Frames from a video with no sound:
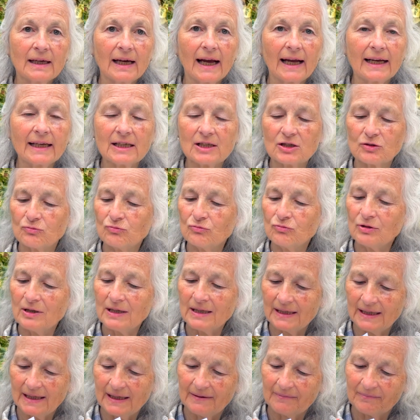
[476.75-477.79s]
and it's
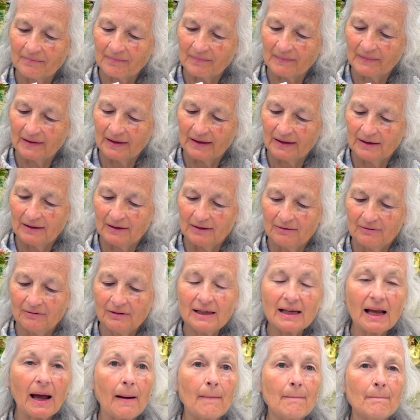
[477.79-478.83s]
really,
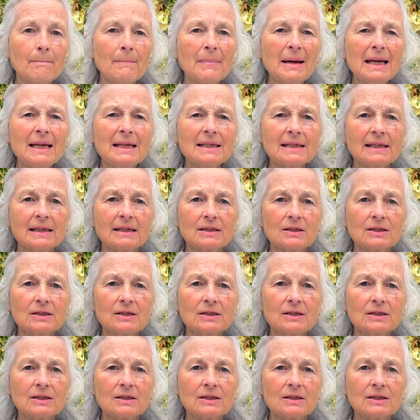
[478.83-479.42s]
really amazing